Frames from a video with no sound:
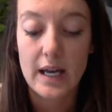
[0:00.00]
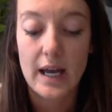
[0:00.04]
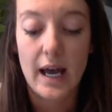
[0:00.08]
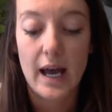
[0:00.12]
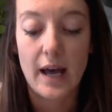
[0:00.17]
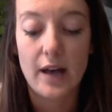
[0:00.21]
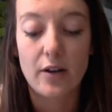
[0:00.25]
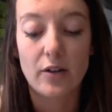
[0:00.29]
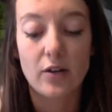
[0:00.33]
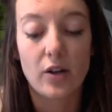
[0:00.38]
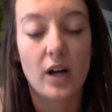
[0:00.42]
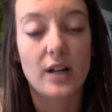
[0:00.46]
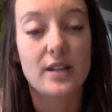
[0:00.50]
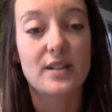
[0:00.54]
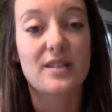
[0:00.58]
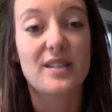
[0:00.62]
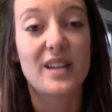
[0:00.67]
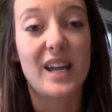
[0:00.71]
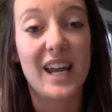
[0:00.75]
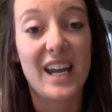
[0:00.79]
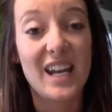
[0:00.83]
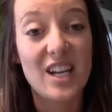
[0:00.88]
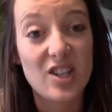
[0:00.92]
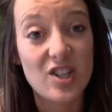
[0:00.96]
and allots an
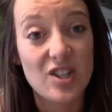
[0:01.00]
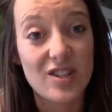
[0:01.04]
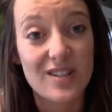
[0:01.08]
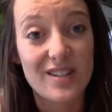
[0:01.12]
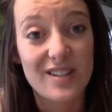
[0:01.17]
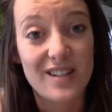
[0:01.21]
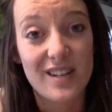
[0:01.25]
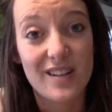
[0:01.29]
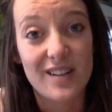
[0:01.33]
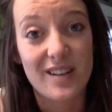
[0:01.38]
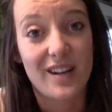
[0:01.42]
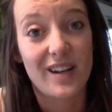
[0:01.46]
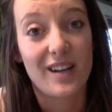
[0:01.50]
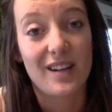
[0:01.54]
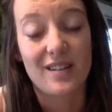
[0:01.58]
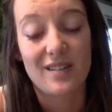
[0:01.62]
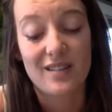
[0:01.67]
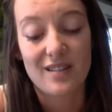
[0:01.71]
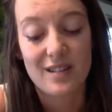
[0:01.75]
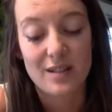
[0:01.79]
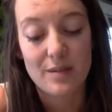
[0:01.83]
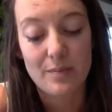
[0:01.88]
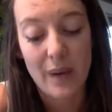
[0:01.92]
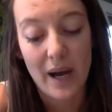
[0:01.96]
agency that can
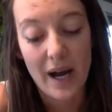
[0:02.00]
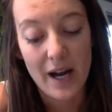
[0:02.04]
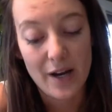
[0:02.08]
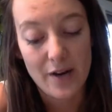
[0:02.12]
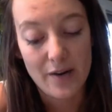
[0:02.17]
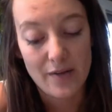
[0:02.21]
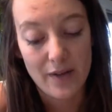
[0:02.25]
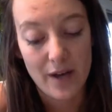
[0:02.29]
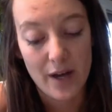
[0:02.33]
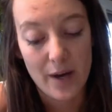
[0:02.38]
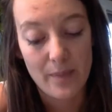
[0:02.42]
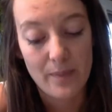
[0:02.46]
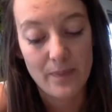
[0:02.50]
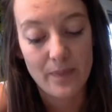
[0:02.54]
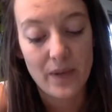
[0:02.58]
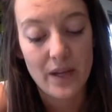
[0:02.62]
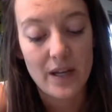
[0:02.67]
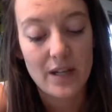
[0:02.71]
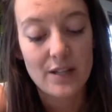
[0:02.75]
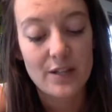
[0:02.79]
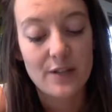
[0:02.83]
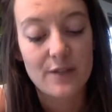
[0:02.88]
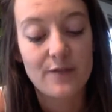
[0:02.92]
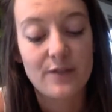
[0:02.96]
inspire them
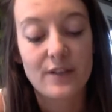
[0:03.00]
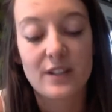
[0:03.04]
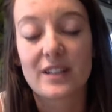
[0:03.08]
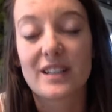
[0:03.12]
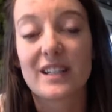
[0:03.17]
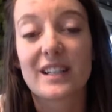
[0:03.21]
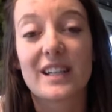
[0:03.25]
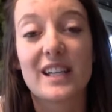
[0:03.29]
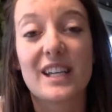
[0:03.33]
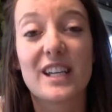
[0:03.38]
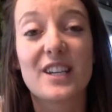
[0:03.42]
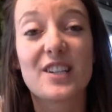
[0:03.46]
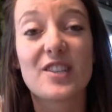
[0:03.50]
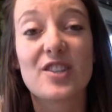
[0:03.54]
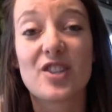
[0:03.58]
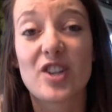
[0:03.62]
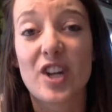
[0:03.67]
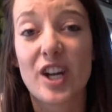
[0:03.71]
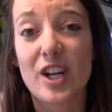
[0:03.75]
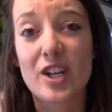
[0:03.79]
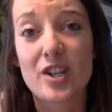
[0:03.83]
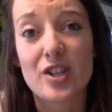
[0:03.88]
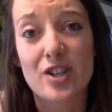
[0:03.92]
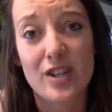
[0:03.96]
to feel like they can
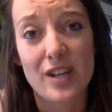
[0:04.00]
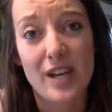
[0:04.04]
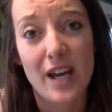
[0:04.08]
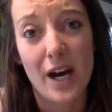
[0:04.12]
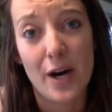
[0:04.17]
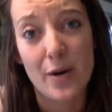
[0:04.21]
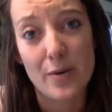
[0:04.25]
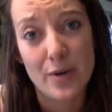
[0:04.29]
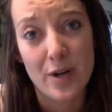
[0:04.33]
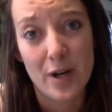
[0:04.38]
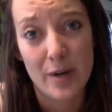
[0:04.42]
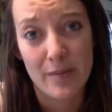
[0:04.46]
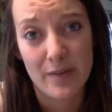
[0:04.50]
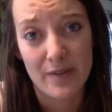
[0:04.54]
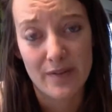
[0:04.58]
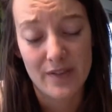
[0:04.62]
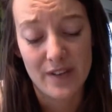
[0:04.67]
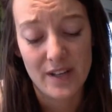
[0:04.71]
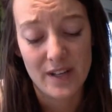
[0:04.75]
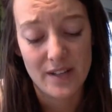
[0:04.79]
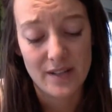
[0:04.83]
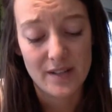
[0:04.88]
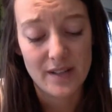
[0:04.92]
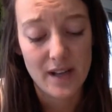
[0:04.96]
change the outcome of
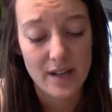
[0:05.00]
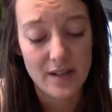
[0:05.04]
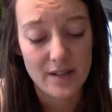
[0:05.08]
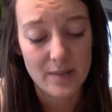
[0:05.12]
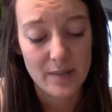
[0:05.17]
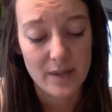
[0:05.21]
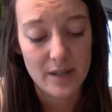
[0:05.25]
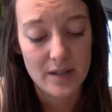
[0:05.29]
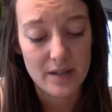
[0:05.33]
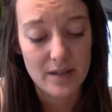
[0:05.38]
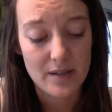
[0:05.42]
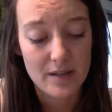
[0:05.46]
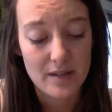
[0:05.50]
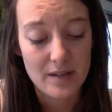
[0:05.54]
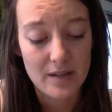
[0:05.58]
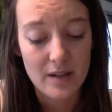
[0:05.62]
the assessment.